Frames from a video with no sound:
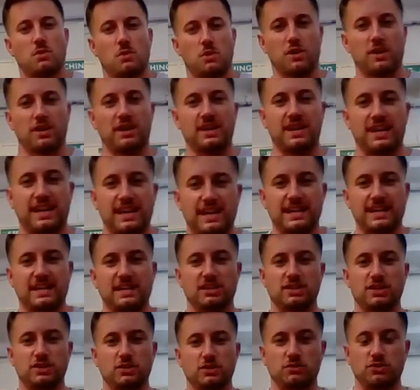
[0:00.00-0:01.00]
We're going to get
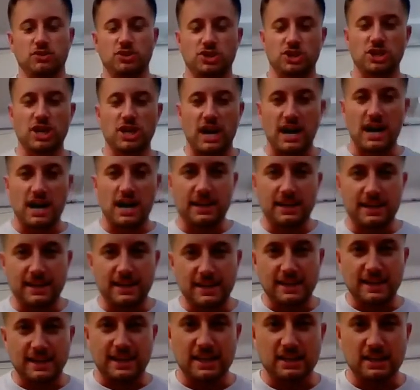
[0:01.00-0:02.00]
into
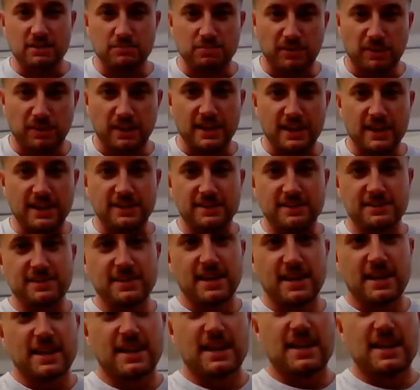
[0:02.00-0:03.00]
jogging in place.